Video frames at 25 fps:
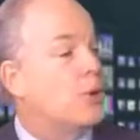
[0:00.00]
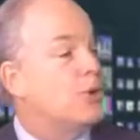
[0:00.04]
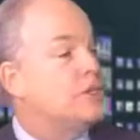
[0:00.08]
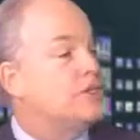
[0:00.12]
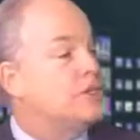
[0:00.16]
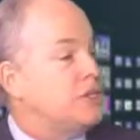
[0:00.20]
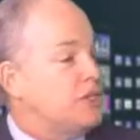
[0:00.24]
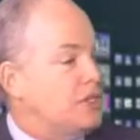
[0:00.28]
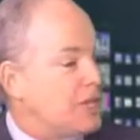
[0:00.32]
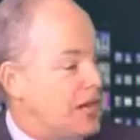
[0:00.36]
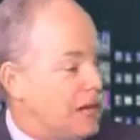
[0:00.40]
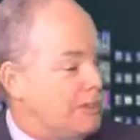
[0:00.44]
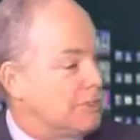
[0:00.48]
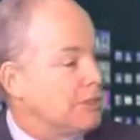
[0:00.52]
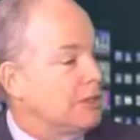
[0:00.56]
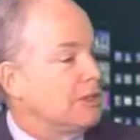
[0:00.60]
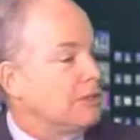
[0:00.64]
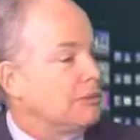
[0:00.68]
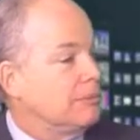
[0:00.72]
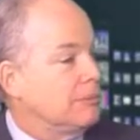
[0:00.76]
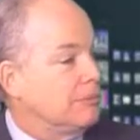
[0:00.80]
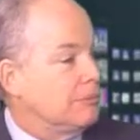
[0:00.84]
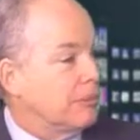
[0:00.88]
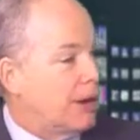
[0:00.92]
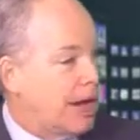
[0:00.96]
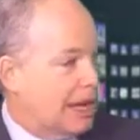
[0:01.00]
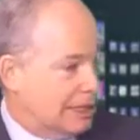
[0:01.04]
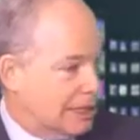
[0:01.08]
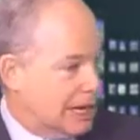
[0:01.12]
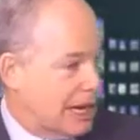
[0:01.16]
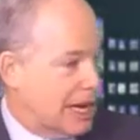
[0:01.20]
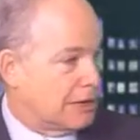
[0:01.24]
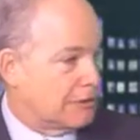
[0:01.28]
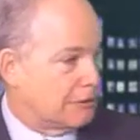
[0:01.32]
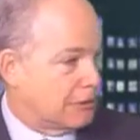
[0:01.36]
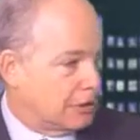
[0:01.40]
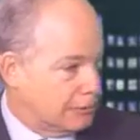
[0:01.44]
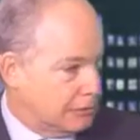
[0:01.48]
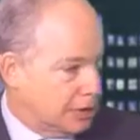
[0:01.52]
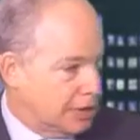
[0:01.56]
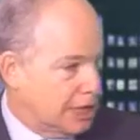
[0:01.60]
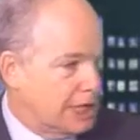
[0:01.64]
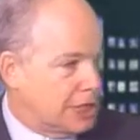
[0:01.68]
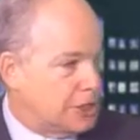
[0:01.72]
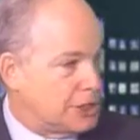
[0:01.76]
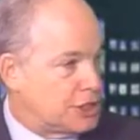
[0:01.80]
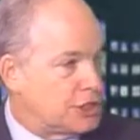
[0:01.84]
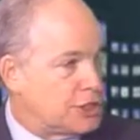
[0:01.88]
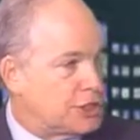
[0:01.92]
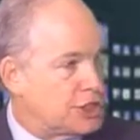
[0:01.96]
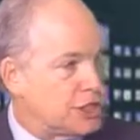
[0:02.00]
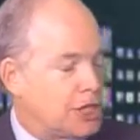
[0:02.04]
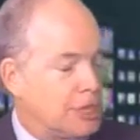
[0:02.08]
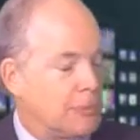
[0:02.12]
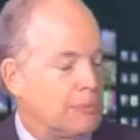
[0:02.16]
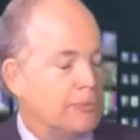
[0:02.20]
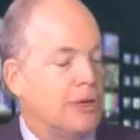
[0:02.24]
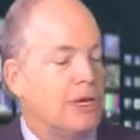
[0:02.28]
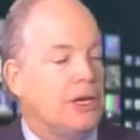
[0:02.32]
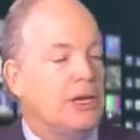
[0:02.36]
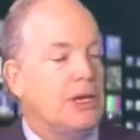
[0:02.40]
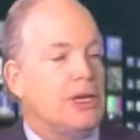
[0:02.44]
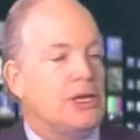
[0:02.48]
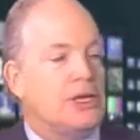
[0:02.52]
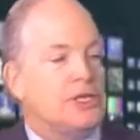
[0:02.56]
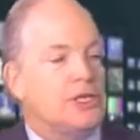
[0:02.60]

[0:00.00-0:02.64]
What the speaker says: more stable bilateral relationship